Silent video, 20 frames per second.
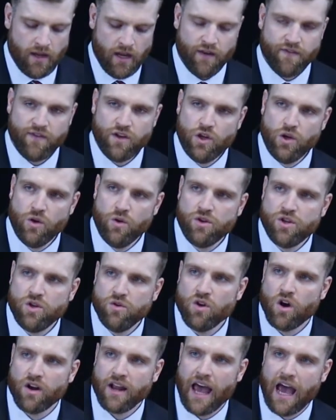if you
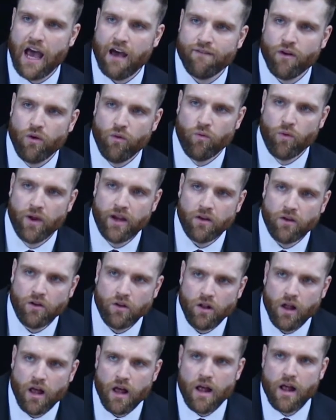do not have a
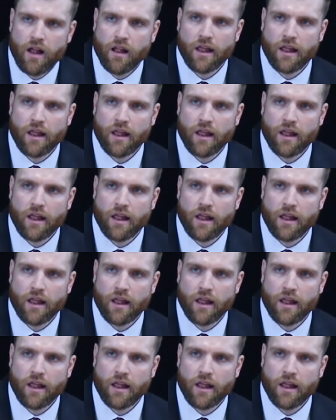real